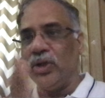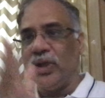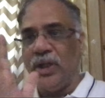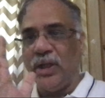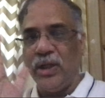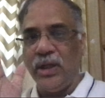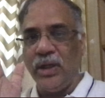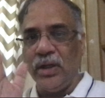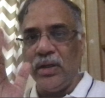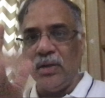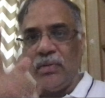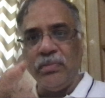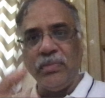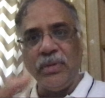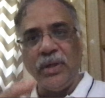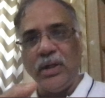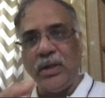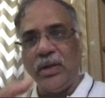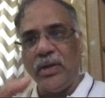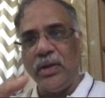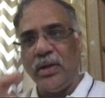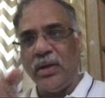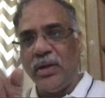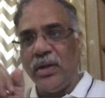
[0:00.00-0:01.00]
area, but
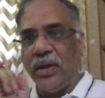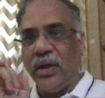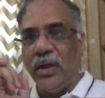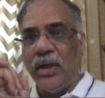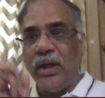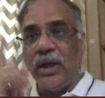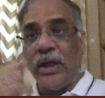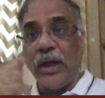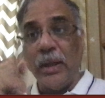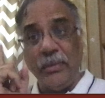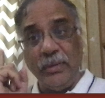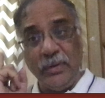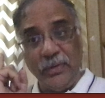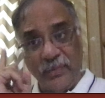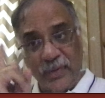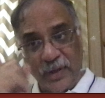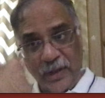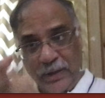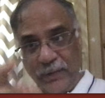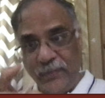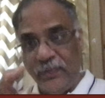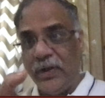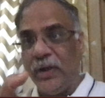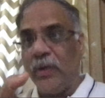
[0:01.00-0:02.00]
coming
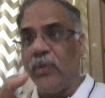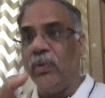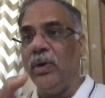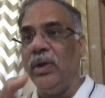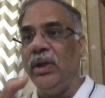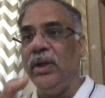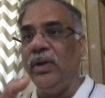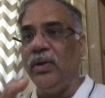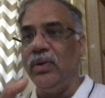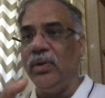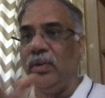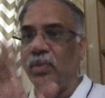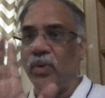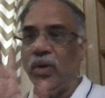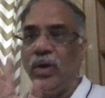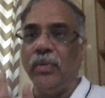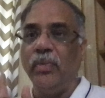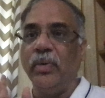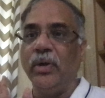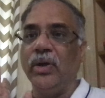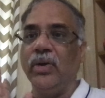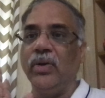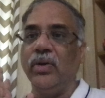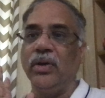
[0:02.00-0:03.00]
very frequently to the mall
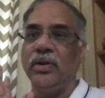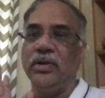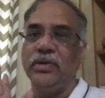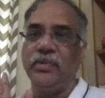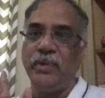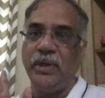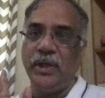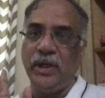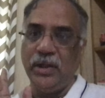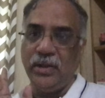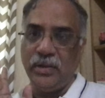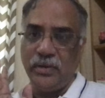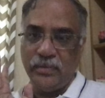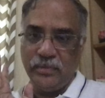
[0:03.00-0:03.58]
but not spending.